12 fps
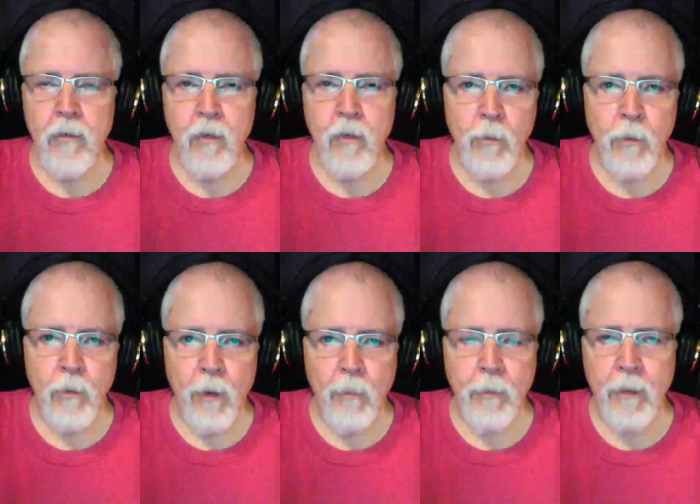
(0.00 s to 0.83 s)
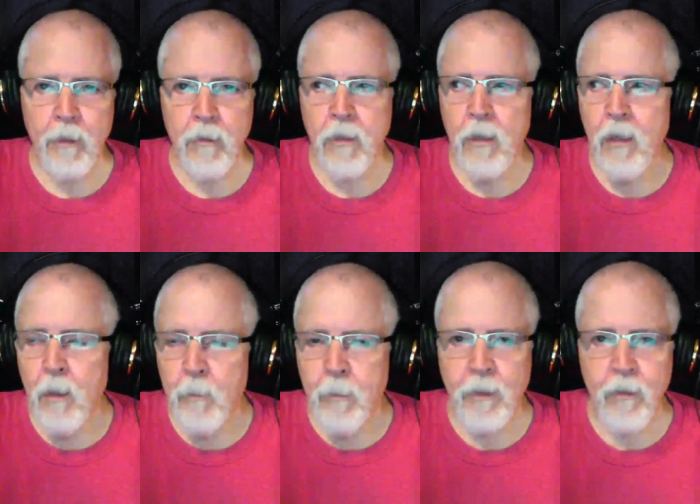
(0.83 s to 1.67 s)
and human replicants,
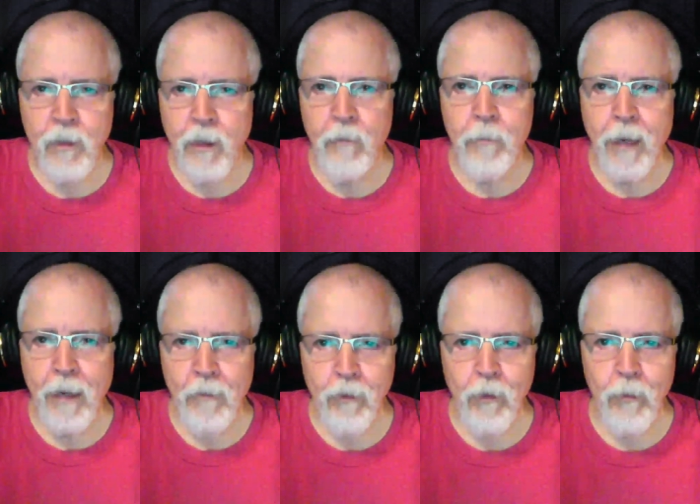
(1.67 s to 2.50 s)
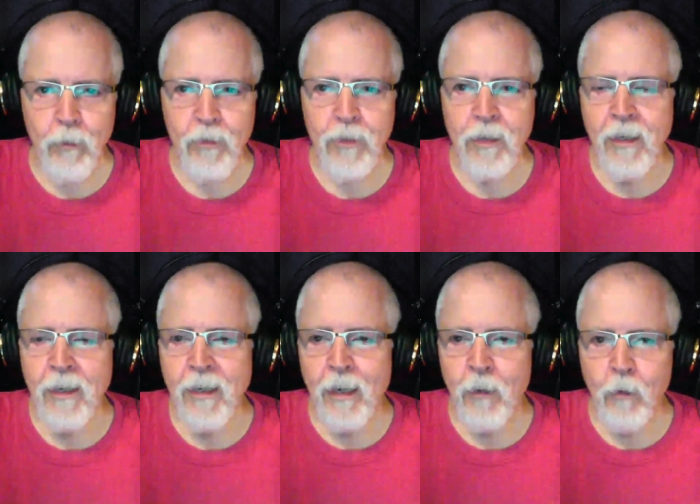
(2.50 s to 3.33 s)
but they still have payphones
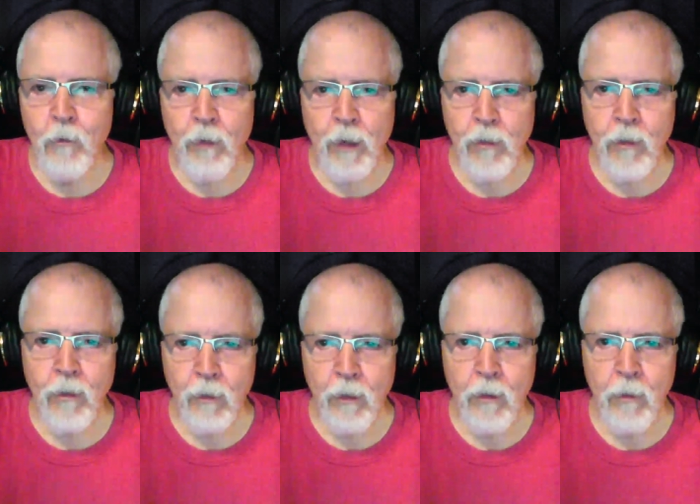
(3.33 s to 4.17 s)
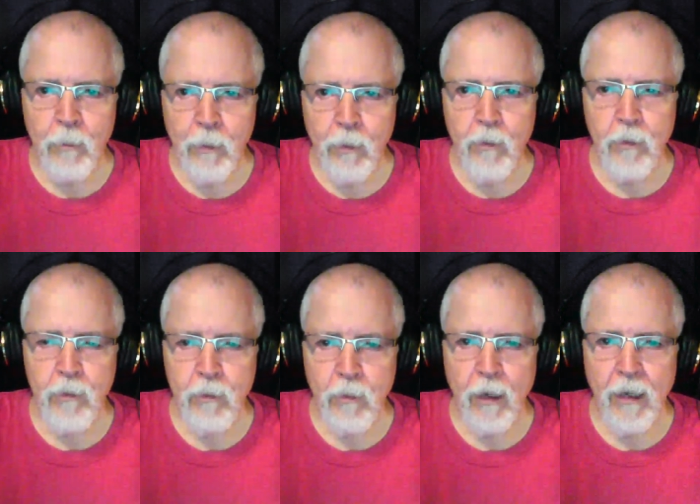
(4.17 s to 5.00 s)
and old-fashioned looking
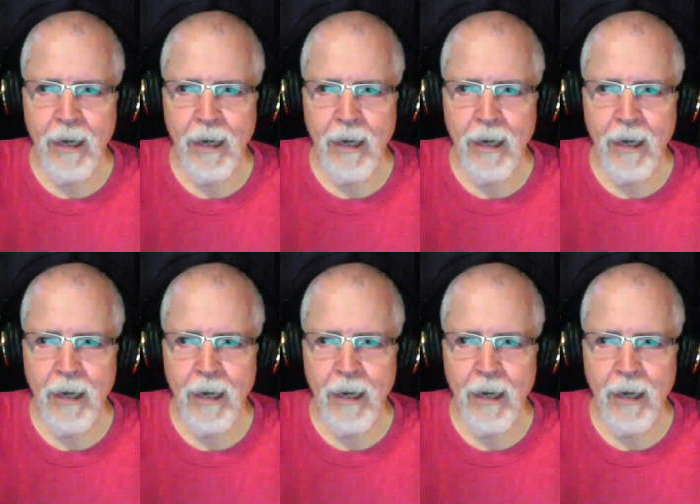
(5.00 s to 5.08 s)
computers, right?